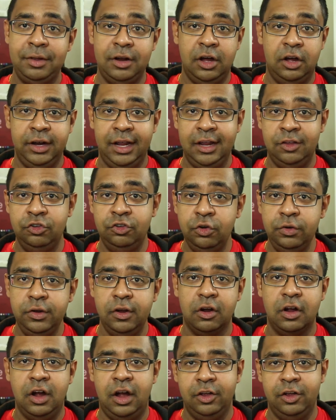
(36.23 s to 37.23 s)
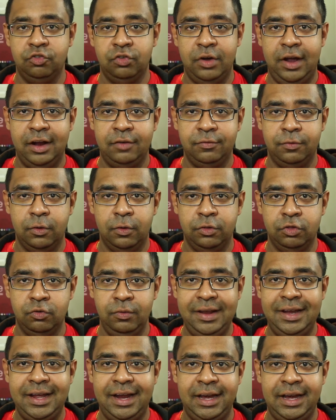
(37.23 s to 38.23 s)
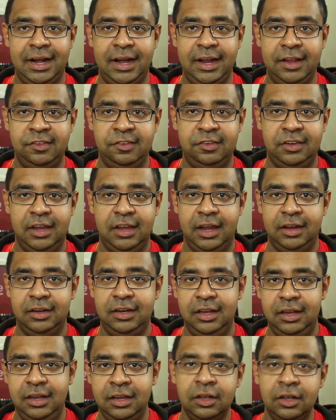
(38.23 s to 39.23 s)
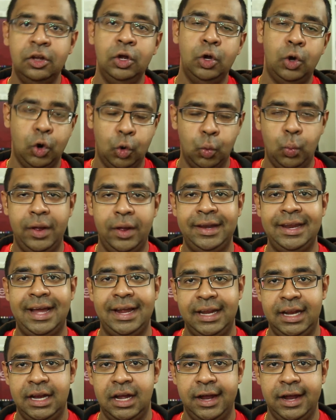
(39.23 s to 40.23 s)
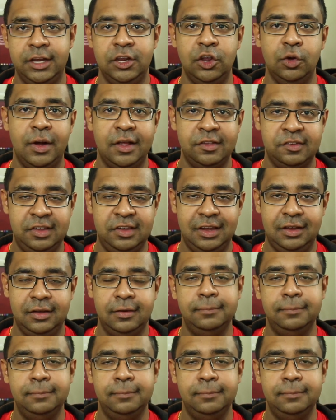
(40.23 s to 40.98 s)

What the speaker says: it on a 2-year contract for $399 CAD or $199 USD.